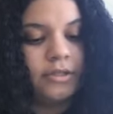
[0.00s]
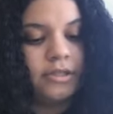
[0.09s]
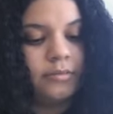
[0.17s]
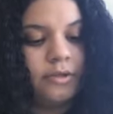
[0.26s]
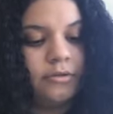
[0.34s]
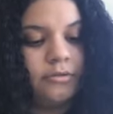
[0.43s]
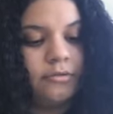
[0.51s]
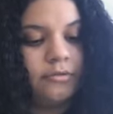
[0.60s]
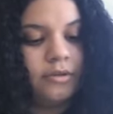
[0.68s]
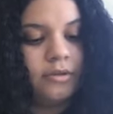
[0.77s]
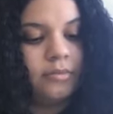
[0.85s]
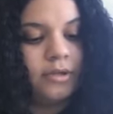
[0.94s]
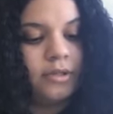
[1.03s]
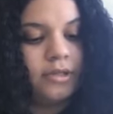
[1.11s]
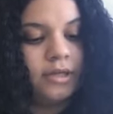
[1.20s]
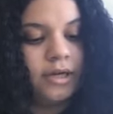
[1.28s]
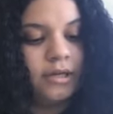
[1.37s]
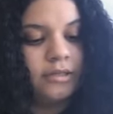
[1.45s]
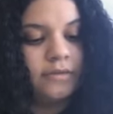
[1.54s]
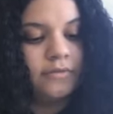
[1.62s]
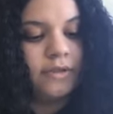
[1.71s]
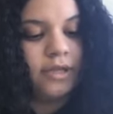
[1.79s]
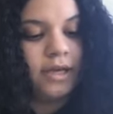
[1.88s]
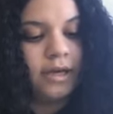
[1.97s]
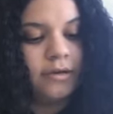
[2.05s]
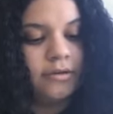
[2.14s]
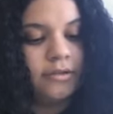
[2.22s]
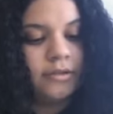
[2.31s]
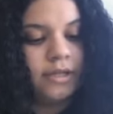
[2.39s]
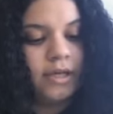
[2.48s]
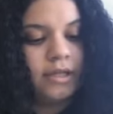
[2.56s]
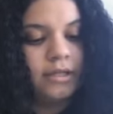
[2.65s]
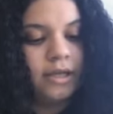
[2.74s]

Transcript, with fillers: or see me through the blunted eyes of the haters,